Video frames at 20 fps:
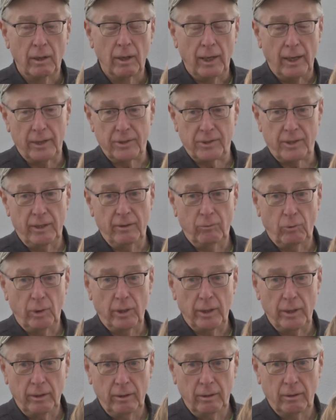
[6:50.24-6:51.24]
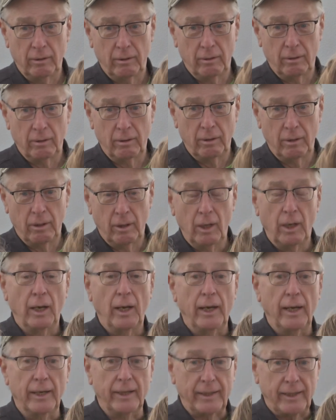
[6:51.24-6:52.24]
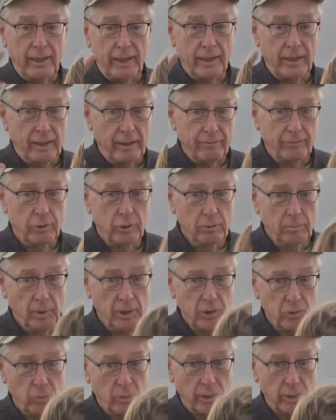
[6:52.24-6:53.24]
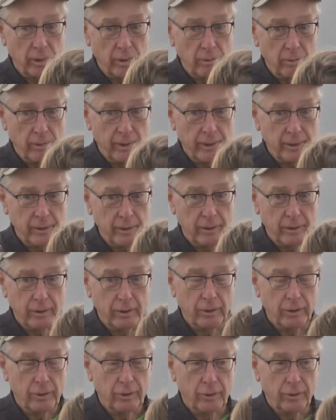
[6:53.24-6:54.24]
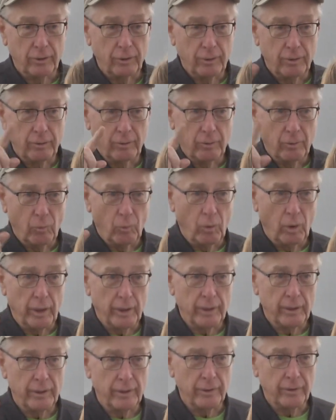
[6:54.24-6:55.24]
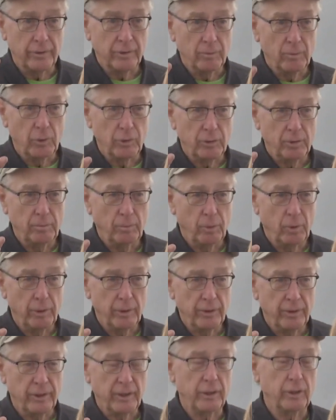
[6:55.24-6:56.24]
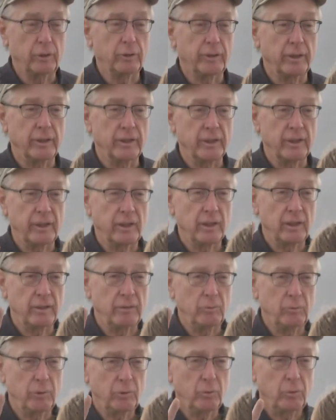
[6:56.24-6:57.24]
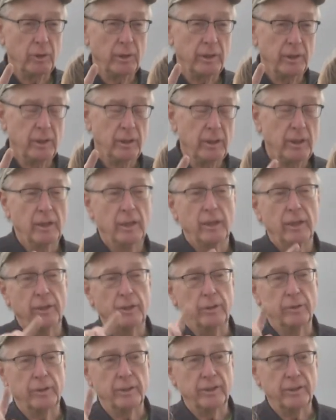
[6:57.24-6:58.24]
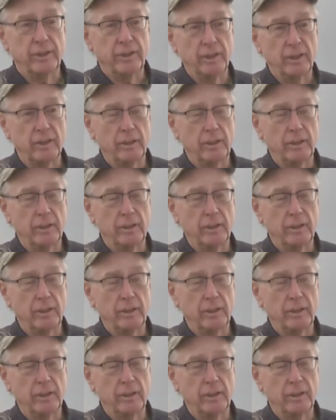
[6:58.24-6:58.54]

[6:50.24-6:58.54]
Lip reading: but you can grow the plants and enjoy the plants that you're growing, but also we have vegetables in here, and eat the produce and eat the